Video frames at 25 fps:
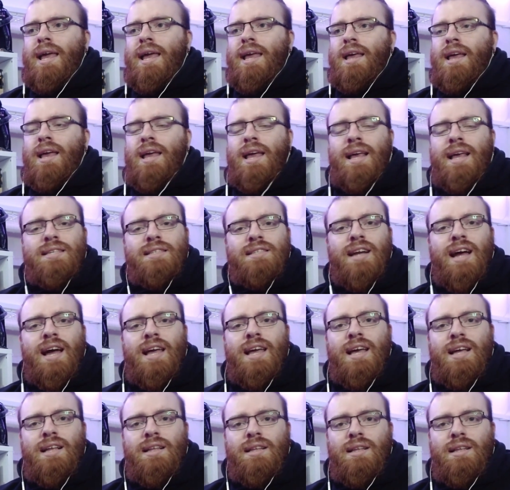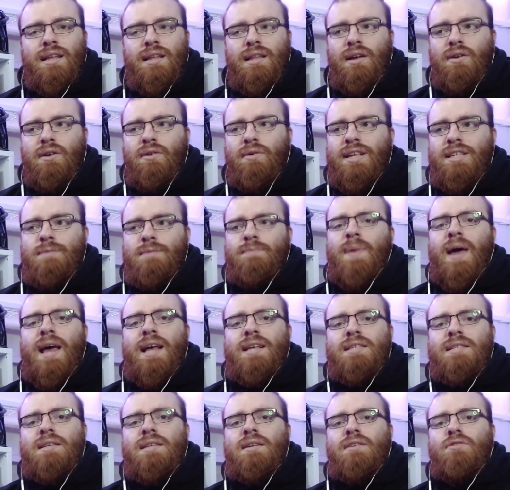he's trying, you know, his
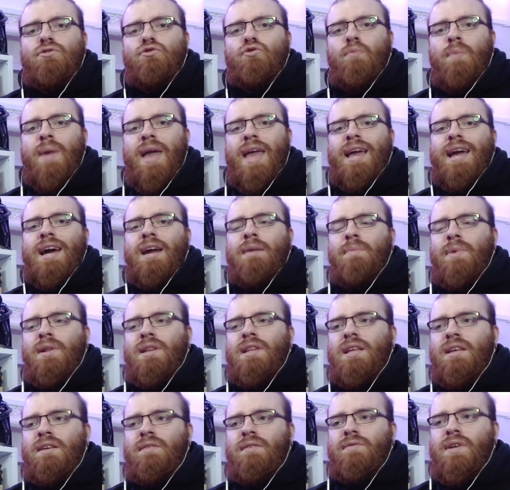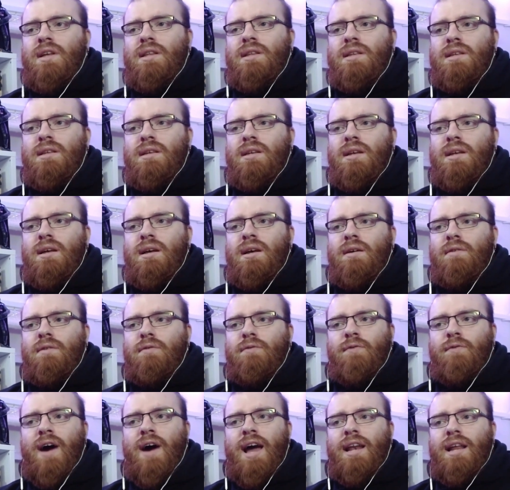best to make her believe that uh,
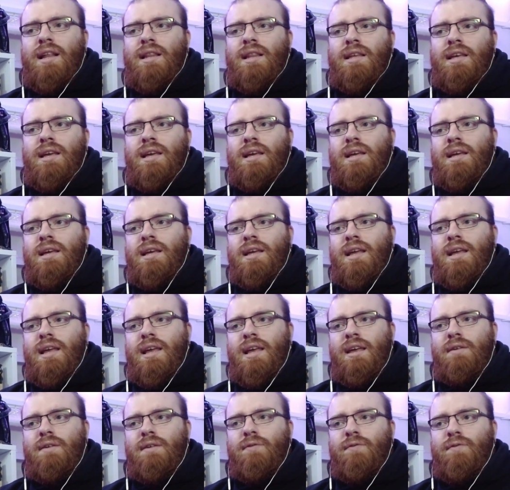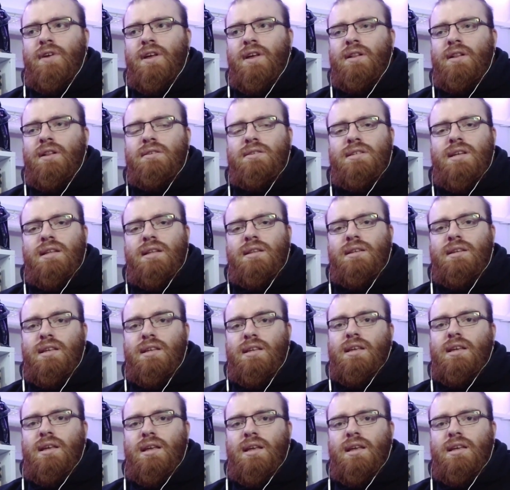finally he feels that
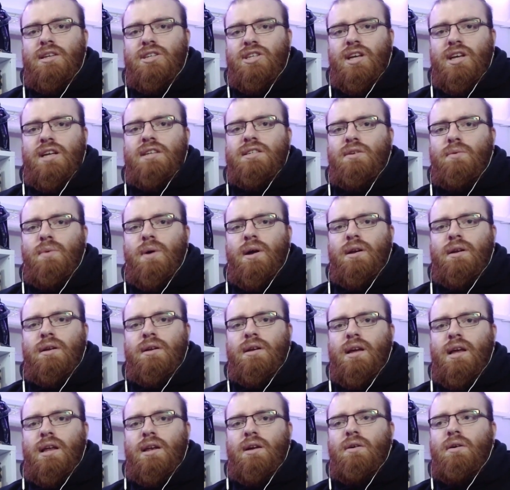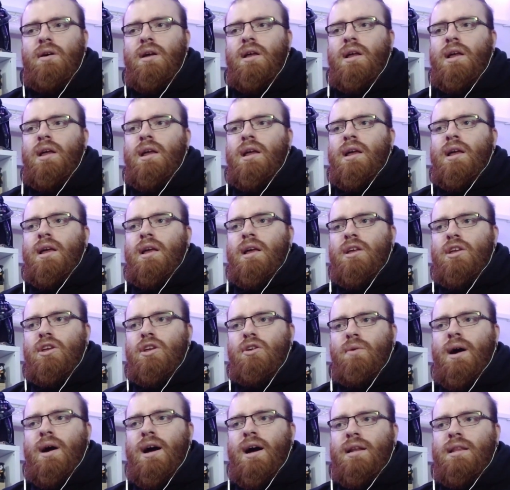she is the one, you know?
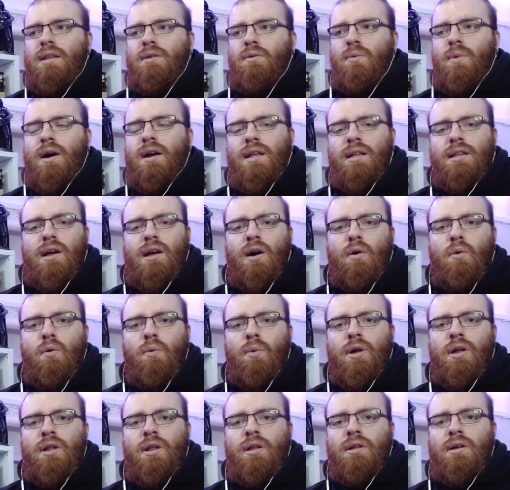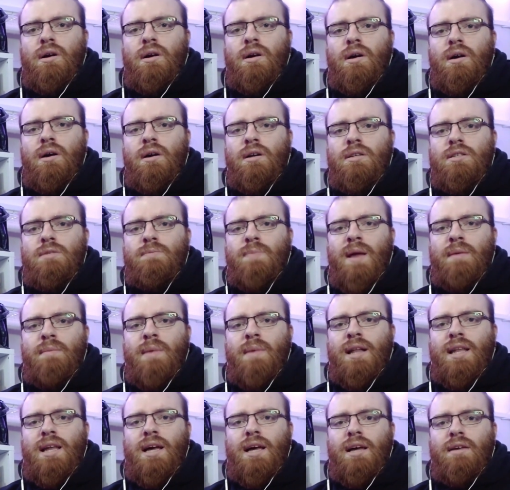You are the one that I will uh, spend
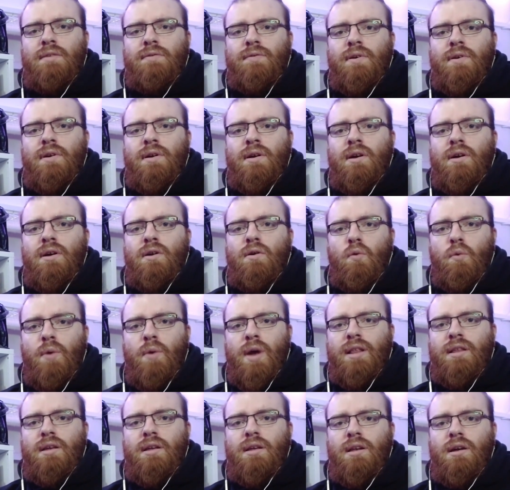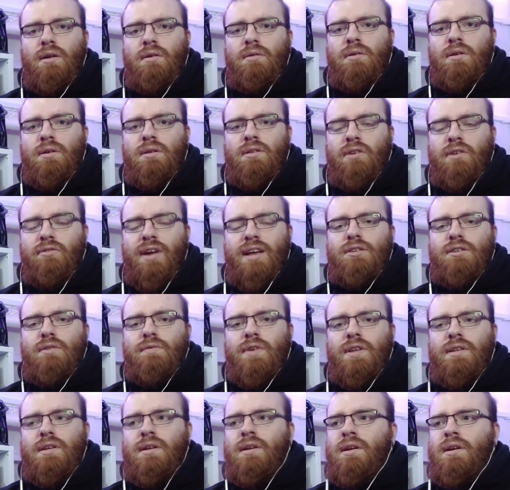my life with, you know, the rest
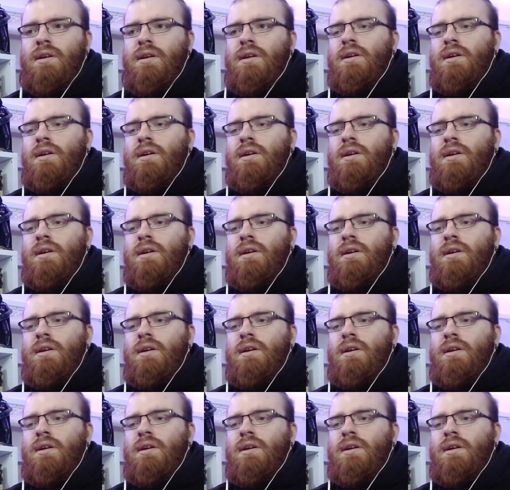of it.